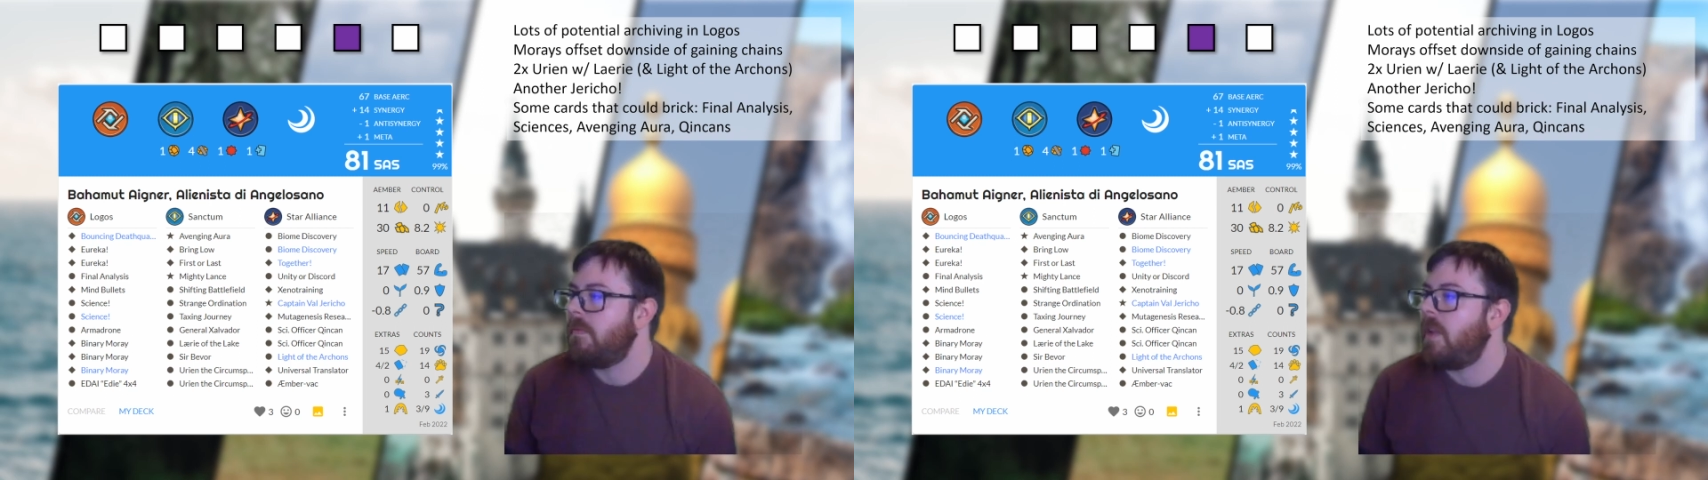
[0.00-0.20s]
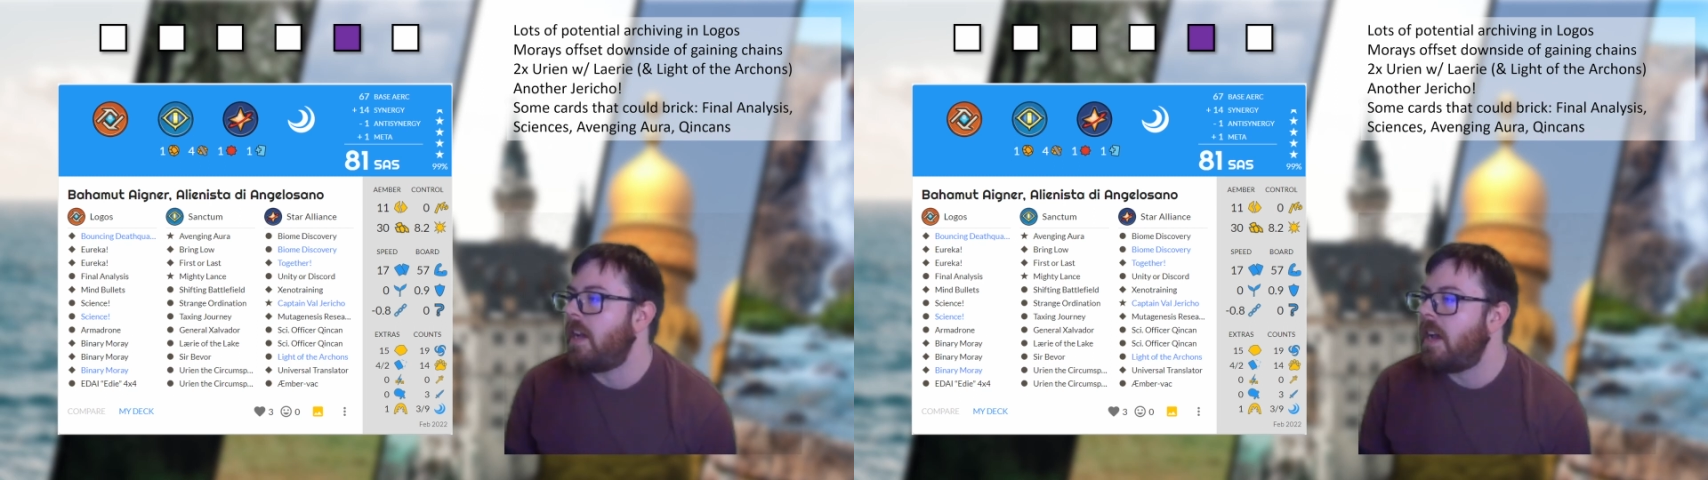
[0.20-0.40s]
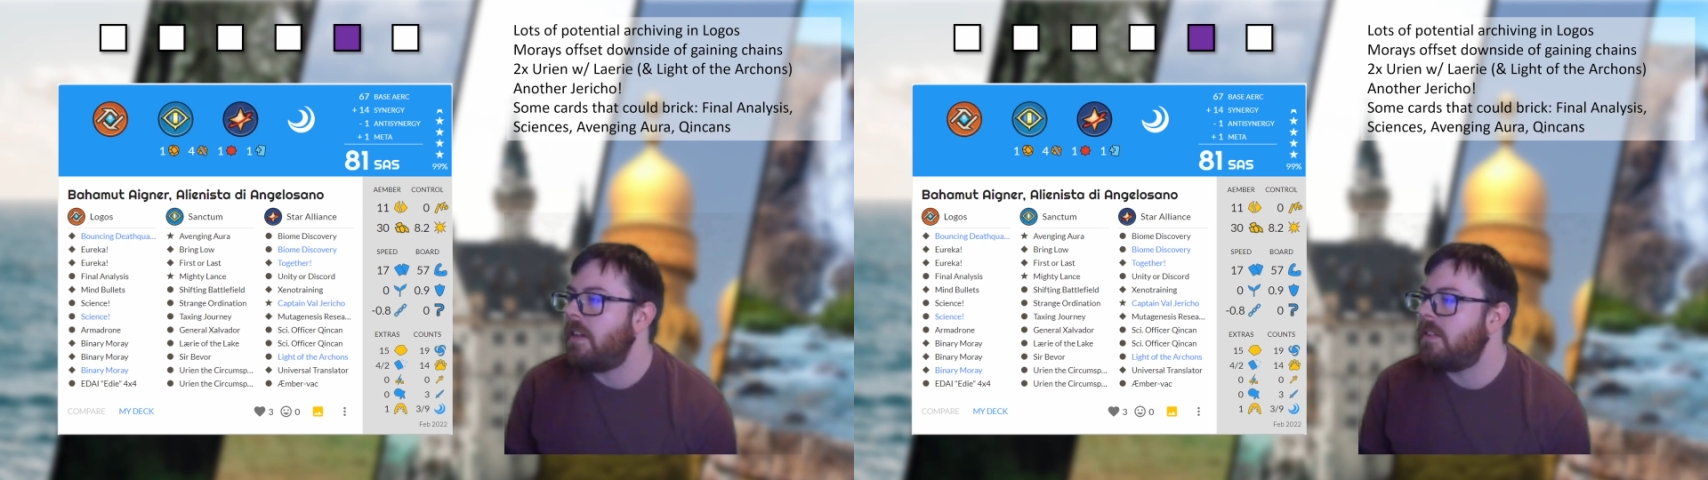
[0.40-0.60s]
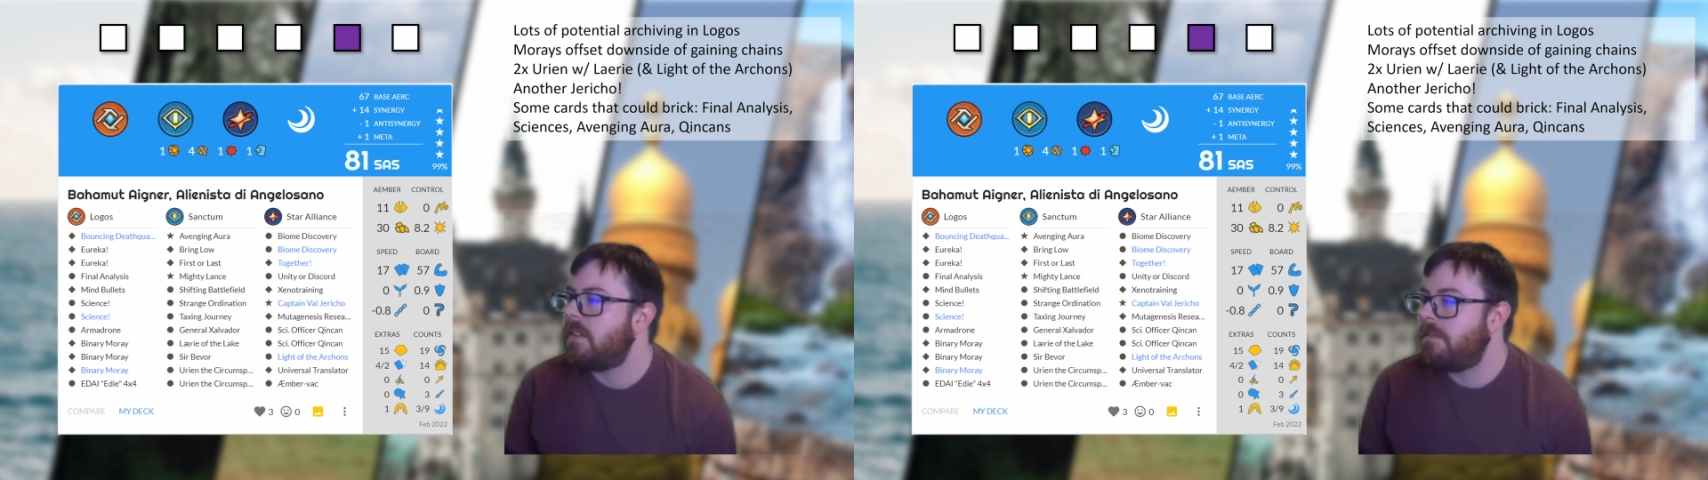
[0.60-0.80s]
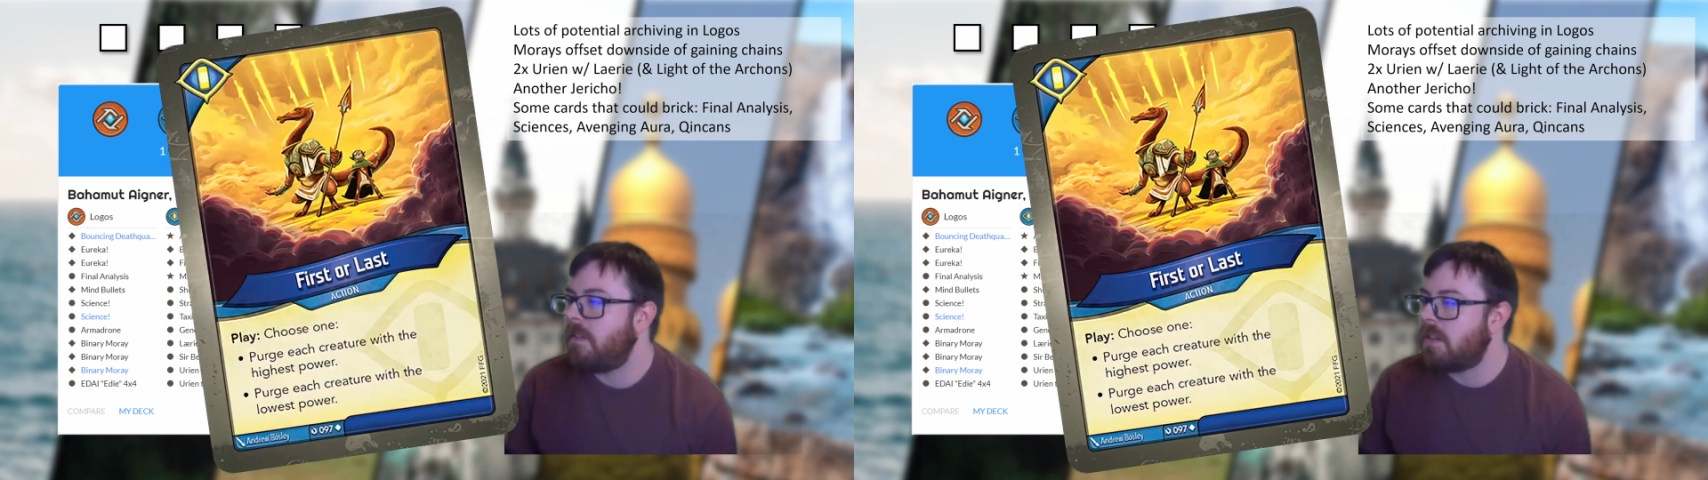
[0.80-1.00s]
It
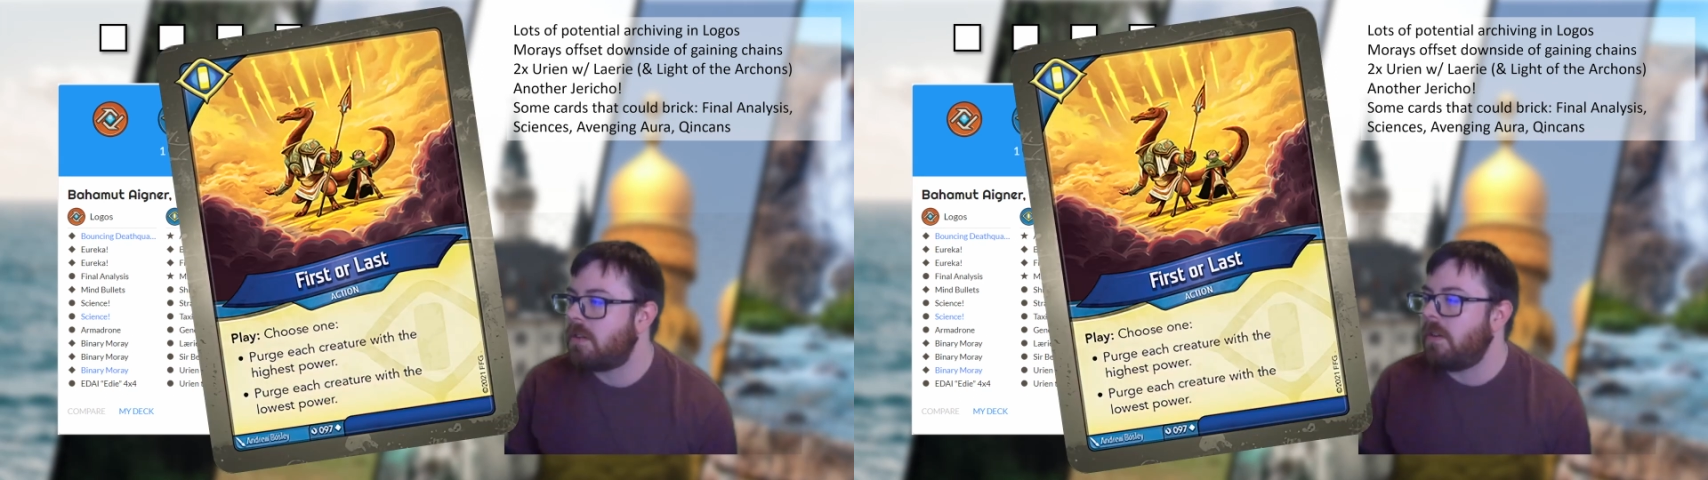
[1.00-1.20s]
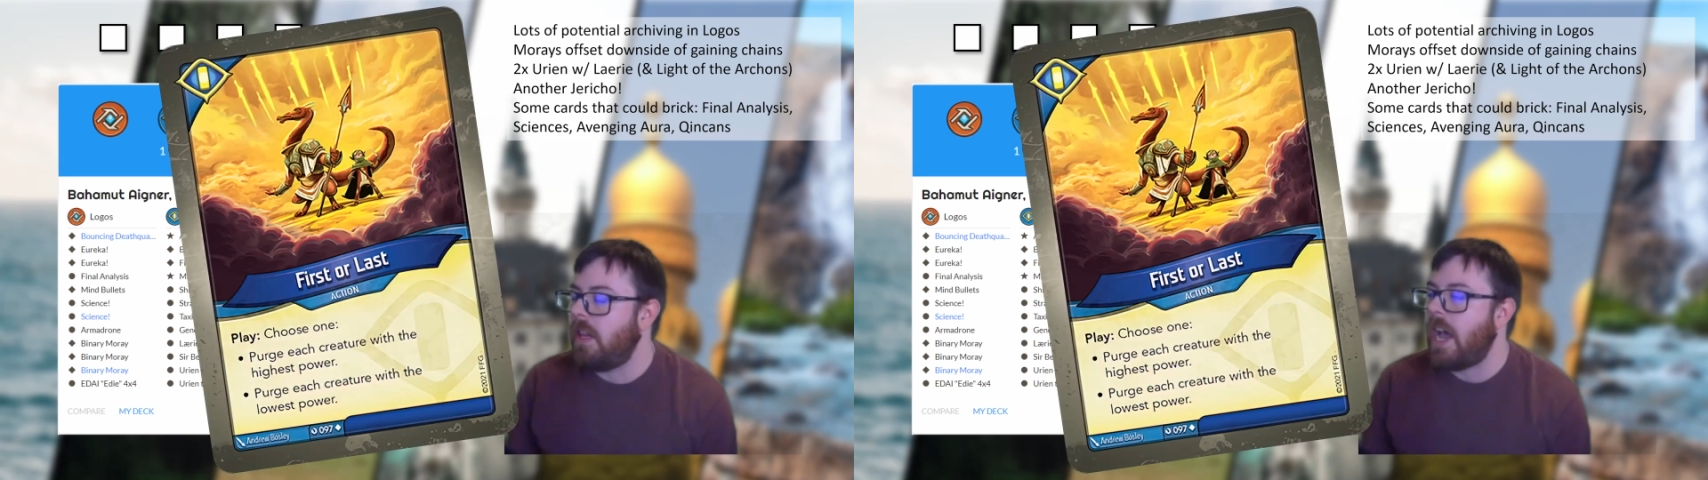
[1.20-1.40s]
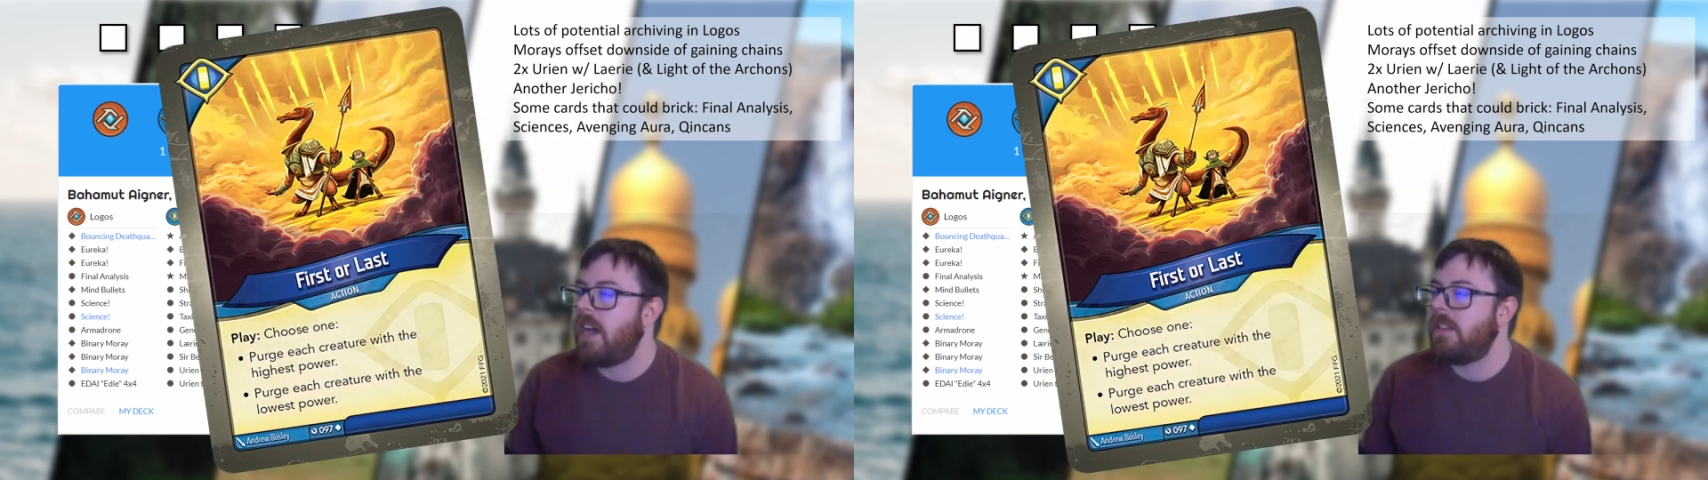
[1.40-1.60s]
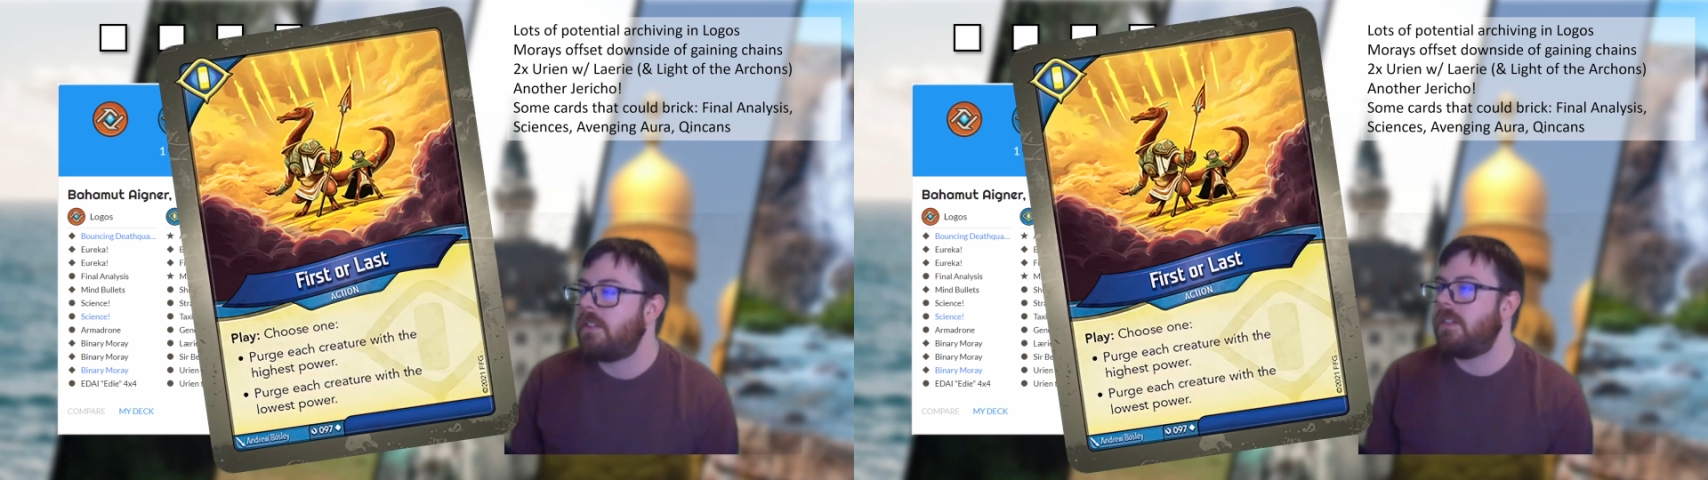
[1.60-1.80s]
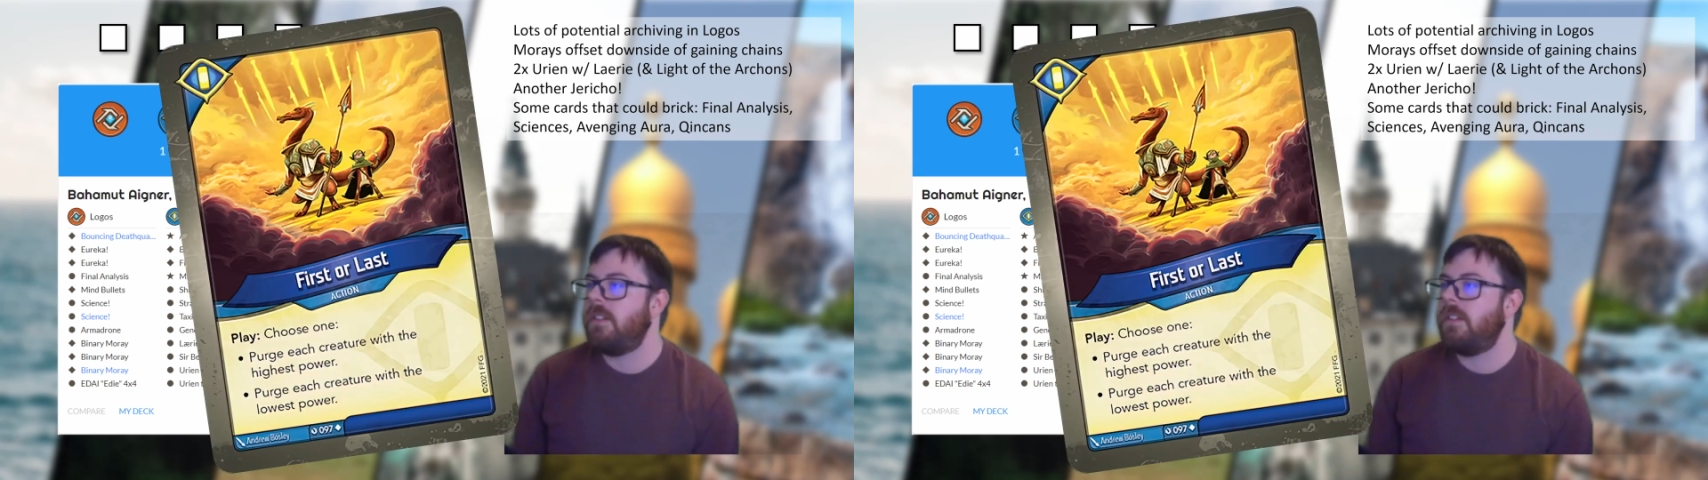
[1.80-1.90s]
has first or last